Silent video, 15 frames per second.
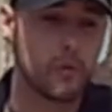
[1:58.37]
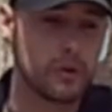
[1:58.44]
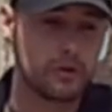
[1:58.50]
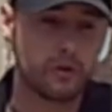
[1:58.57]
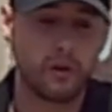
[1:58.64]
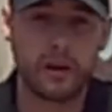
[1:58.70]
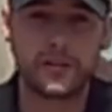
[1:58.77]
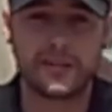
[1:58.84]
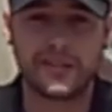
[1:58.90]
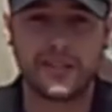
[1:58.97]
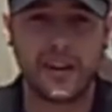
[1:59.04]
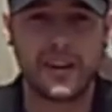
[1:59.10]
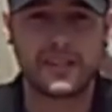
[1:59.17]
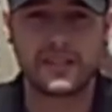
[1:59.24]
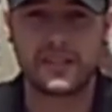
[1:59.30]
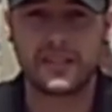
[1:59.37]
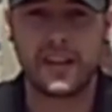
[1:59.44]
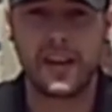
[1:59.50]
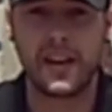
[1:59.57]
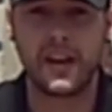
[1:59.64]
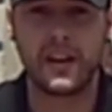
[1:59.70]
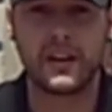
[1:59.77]
We tried to chase it
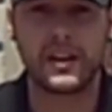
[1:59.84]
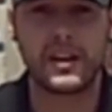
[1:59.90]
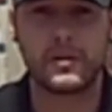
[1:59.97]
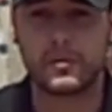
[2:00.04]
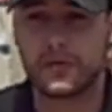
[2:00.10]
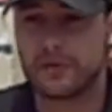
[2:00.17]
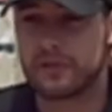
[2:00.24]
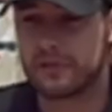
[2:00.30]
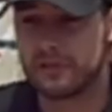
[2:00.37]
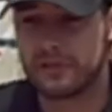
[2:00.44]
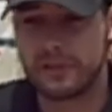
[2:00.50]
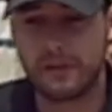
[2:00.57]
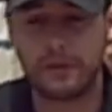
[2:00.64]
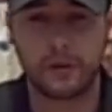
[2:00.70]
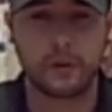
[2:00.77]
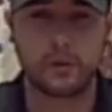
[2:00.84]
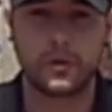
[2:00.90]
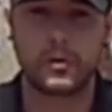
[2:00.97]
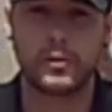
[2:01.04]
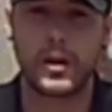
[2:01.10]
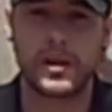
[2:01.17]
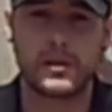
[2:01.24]
down. It was difficult
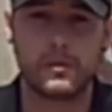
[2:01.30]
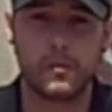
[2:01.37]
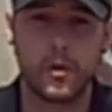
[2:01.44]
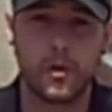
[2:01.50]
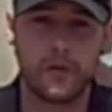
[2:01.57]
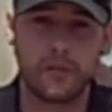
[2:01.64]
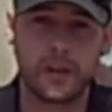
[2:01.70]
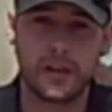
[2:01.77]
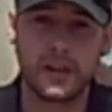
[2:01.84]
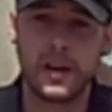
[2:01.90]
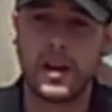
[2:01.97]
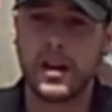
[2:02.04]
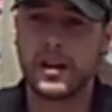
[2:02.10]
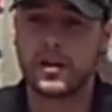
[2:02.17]
terrain to move in,